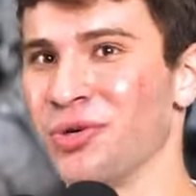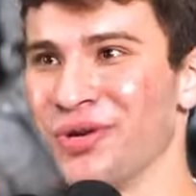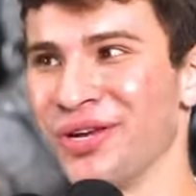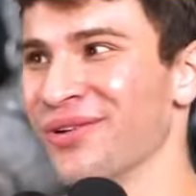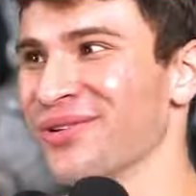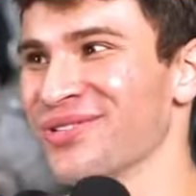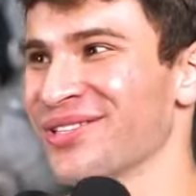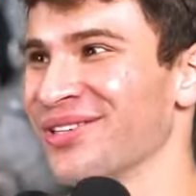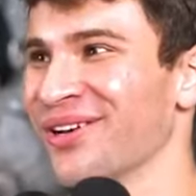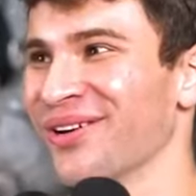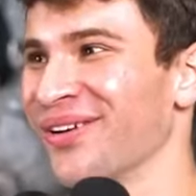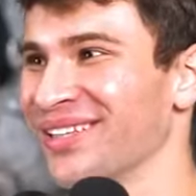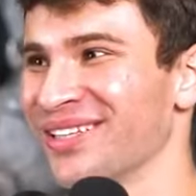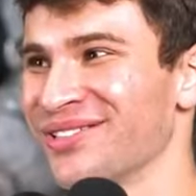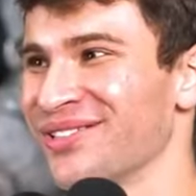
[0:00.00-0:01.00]
two years
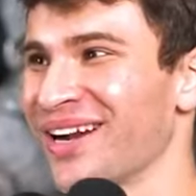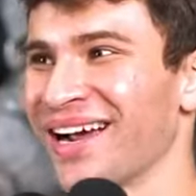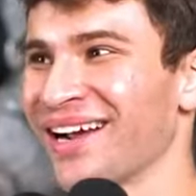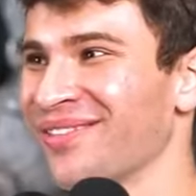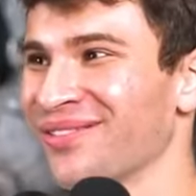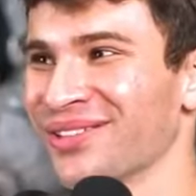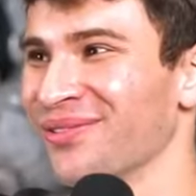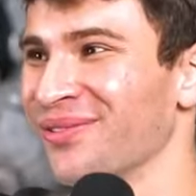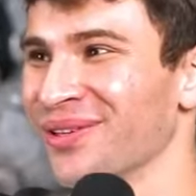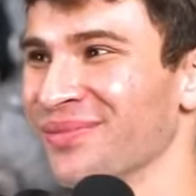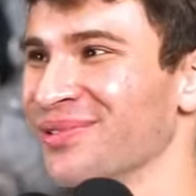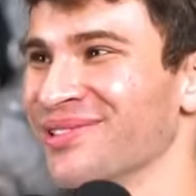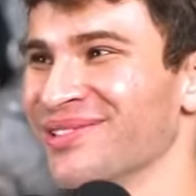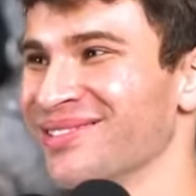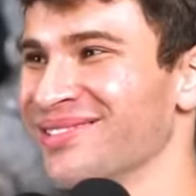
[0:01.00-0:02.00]
ago at the track with a
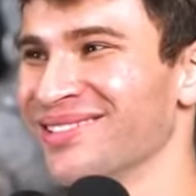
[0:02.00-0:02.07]
Whipple.